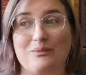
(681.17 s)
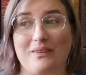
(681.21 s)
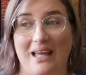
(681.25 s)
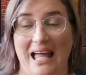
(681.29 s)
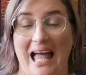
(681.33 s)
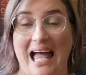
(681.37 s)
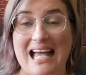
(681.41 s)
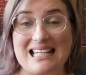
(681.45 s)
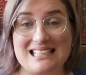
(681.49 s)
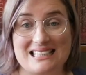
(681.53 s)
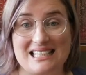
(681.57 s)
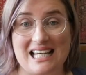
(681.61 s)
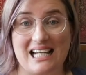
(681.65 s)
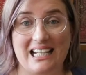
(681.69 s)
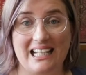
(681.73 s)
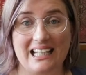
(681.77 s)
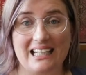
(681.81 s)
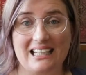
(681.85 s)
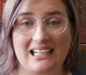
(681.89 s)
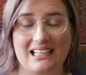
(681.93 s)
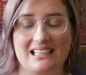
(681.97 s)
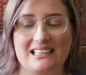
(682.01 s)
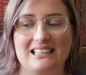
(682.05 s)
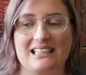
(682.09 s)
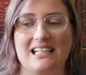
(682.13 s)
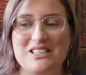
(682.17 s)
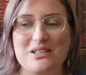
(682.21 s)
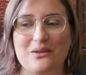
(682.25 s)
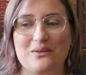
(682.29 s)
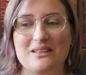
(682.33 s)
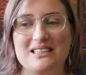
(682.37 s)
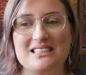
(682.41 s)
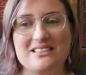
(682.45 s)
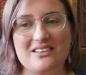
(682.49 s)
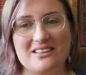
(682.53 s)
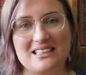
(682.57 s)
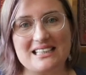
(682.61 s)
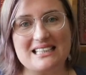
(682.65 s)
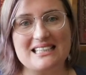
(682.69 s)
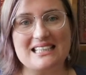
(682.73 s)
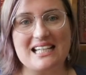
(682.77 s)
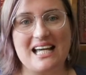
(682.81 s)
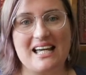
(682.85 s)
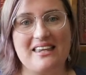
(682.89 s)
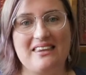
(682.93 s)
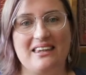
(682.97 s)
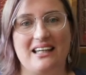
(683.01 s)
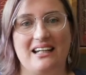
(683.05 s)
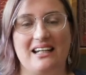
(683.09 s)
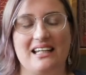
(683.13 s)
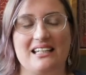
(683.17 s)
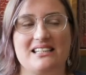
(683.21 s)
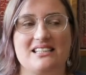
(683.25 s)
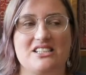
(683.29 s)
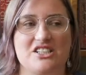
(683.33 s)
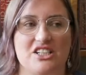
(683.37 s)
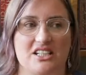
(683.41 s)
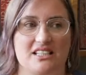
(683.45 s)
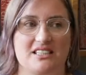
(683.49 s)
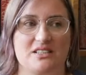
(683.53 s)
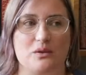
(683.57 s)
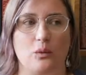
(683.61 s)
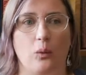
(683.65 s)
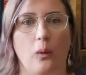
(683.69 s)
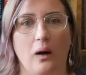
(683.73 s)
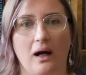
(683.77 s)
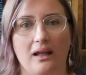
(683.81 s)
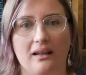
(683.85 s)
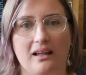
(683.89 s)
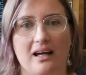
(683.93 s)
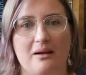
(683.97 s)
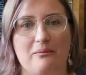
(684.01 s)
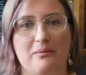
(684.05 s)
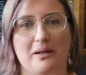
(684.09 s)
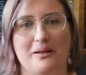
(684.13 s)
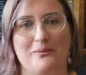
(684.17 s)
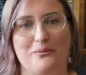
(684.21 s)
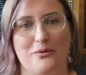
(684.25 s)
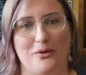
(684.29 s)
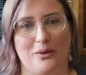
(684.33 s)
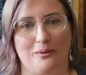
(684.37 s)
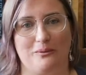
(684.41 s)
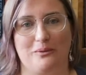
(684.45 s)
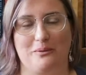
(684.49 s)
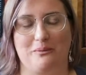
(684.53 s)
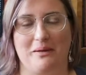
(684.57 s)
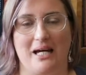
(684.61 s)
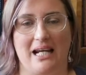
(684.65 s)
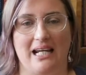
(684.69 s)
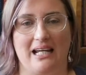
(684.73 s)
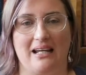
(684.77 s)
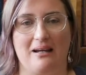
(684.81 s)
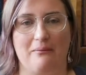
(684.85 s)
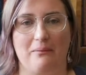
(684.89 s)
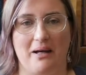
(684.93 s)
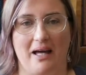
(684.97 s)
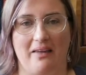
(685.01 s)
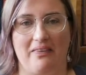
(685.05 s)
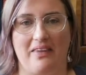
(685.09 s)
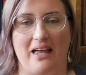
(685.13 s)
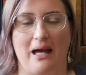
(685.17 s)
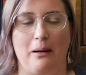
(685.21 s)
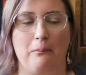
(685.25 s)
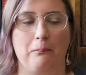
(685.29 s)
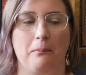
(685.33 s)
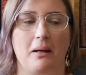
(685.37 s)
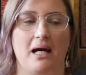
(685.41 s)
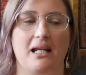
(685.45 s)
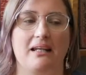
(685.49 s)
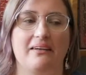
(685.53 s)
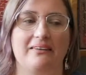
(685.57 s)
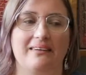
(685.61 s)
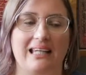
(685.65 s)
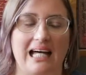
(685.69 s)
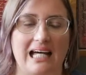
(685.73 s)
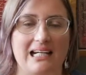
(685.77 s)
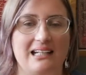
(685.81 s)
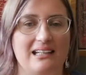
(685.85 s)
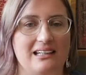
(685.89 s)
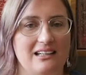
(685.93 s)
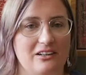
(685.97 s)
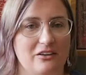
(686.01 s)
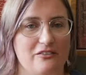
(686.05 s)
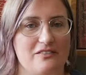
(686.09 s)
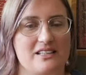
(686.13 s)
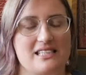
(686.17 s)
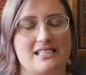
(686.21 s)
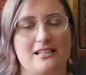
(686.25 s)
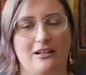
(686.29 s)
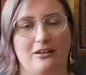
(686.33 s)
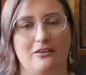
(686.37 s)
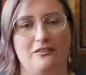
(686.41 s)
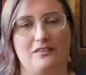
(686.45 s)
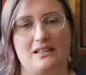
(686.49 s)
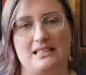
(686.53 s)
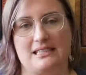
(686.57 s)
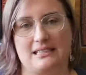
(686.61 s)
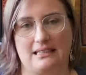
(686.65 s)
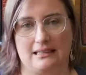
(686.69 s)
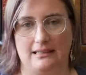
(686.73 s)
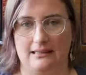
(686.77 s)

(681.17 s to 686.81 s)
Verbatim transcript: has that in it, so it's not to say that it's just Twilight being problematic about that, but that in and of itself is a